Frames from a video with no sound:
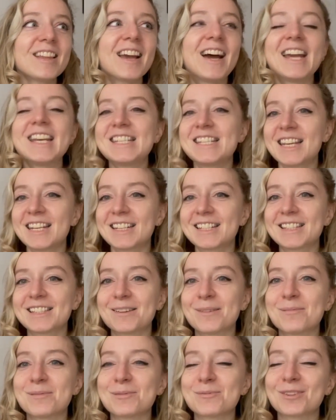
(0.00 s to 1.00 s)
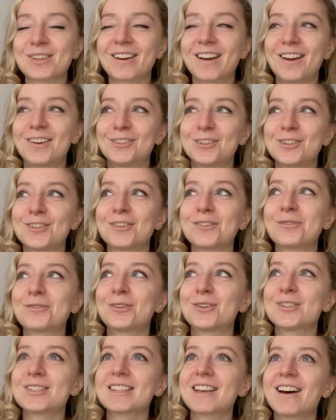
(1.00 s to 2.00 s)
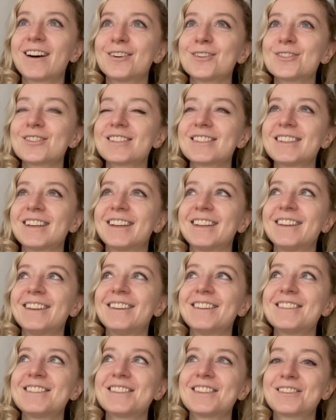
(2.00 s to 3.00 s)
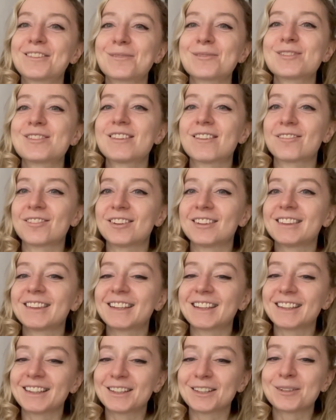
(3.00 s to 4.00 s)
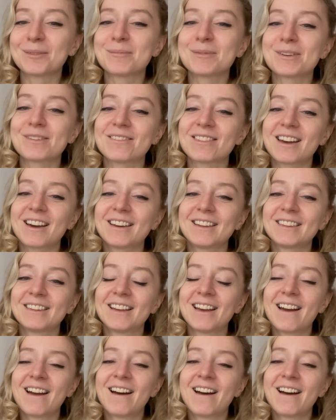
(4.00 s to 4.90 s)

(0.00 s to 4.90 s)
I dated someone with Chiron in the first house, and there was definitely a little bit of that.